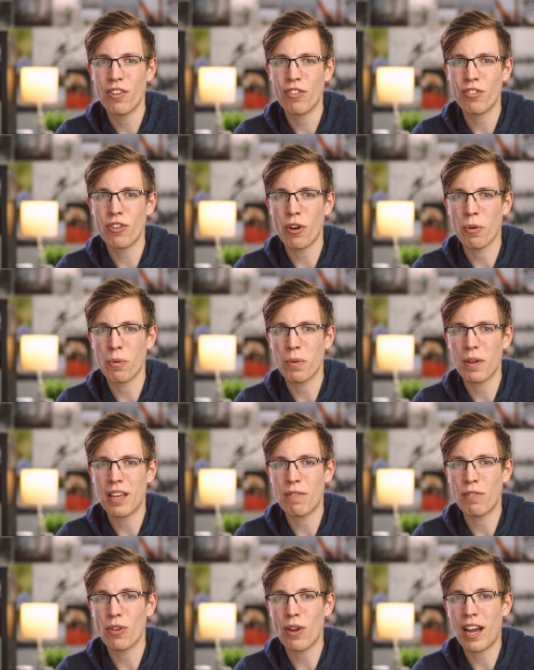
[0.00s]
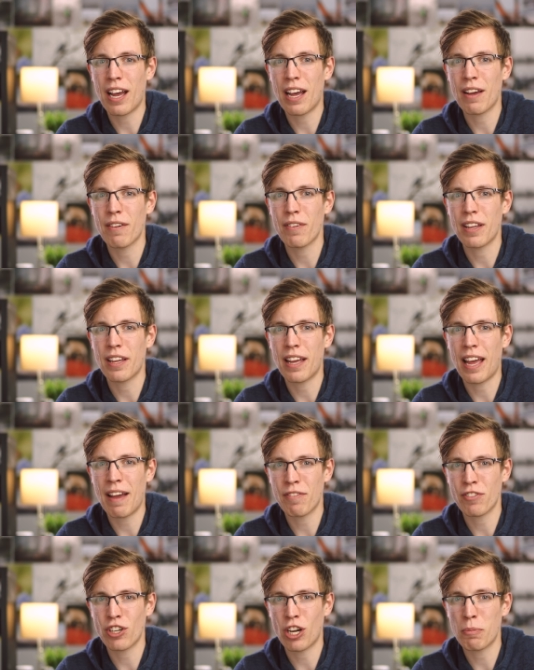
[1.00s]
So if you have an
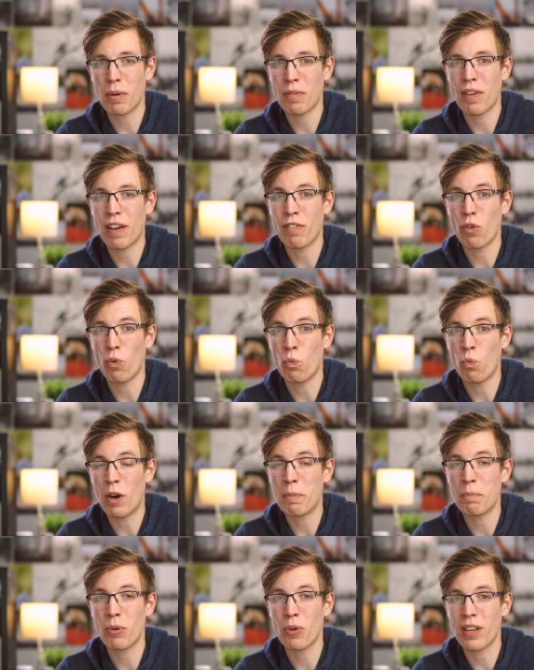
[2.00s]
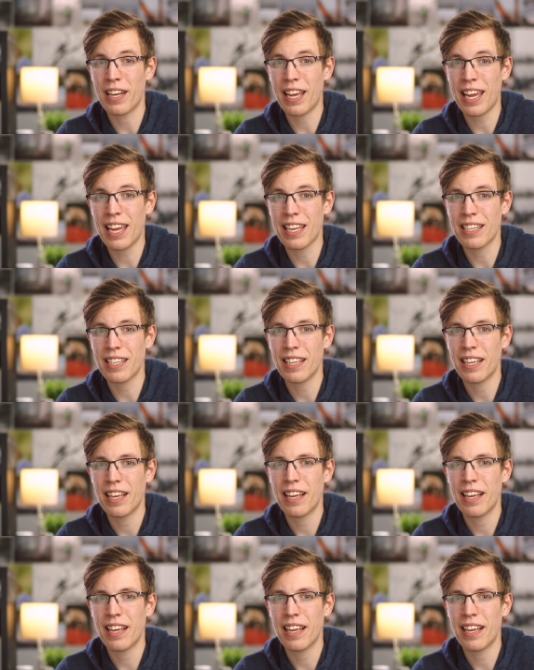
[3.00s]
f-stop of f one point eight,